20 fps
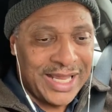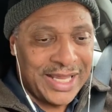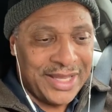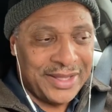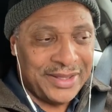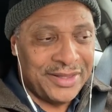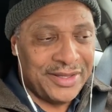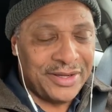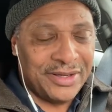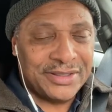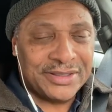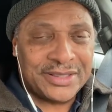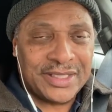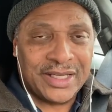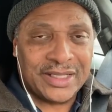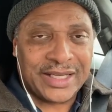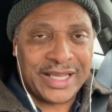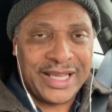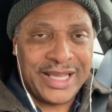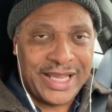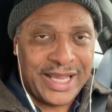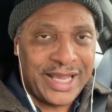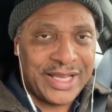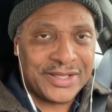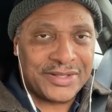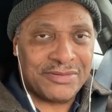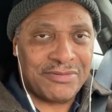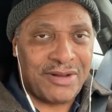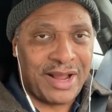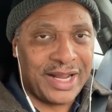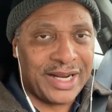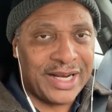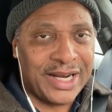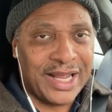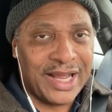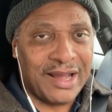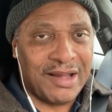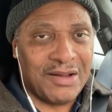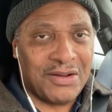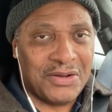there's a case right
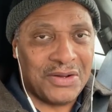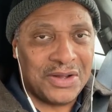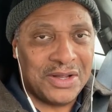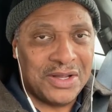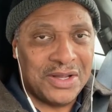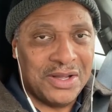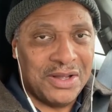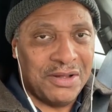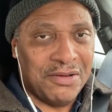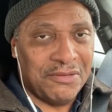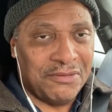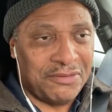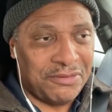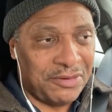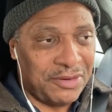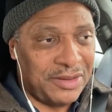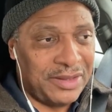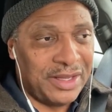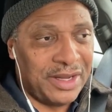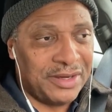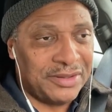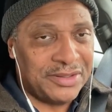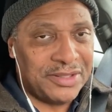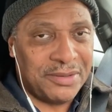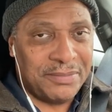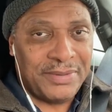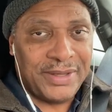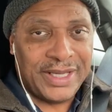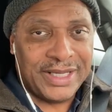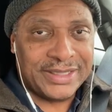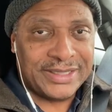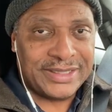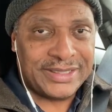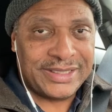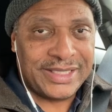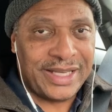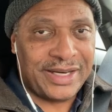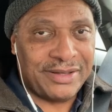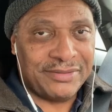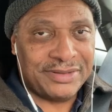now for there to be a
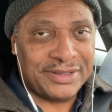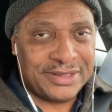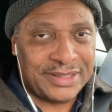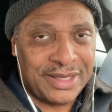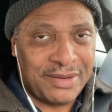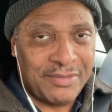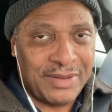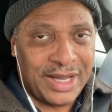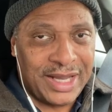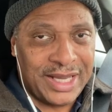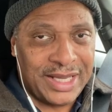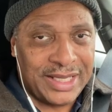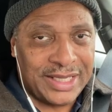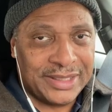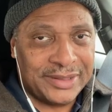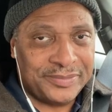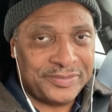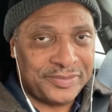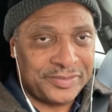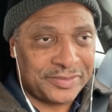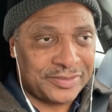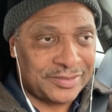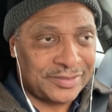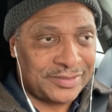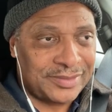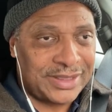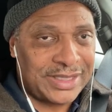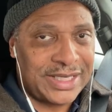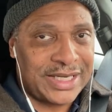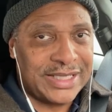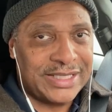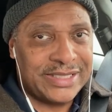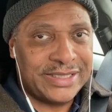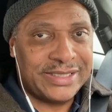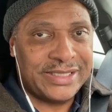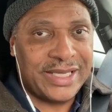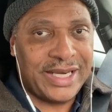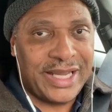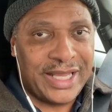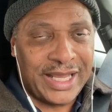set of semi
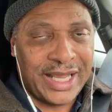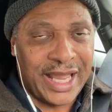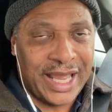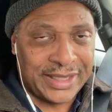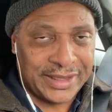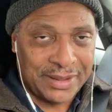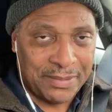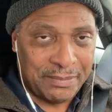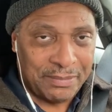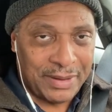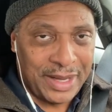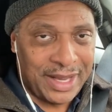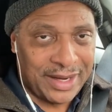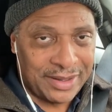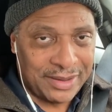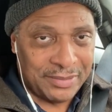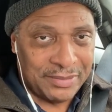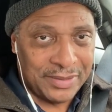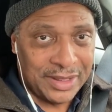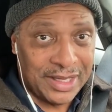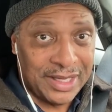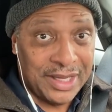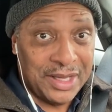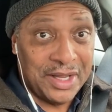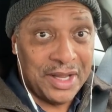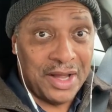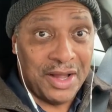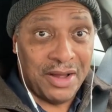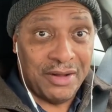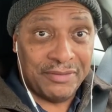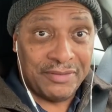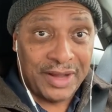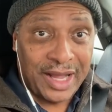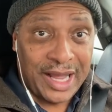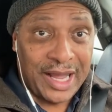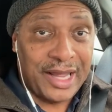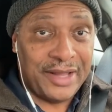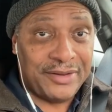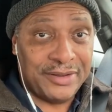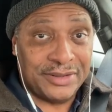sitting at the bottom of
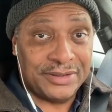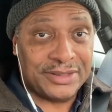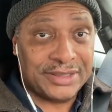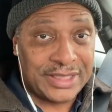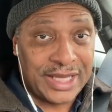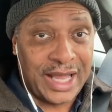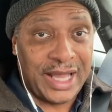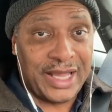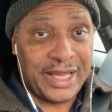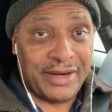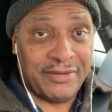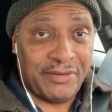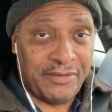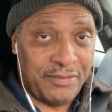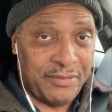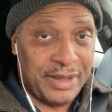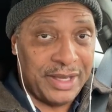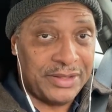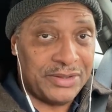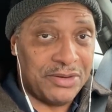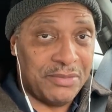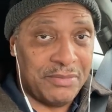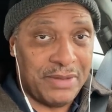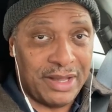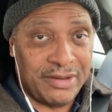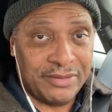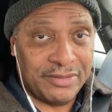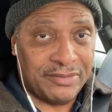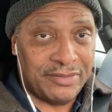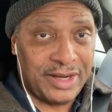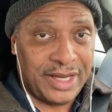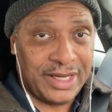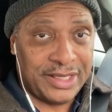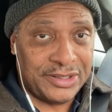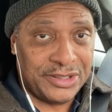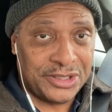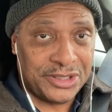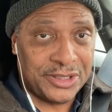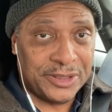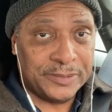either side of a major mountain
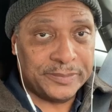range.